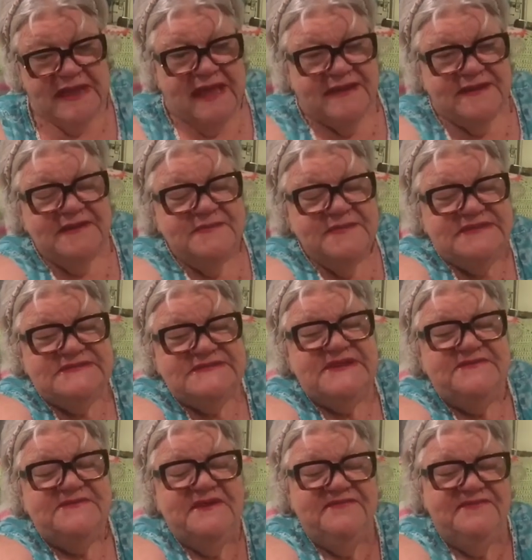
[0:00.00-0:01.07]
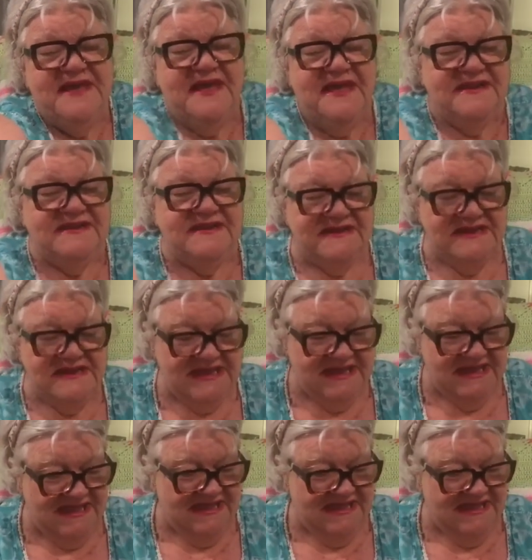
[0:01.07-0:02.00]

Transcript: I, let me see if I've got any,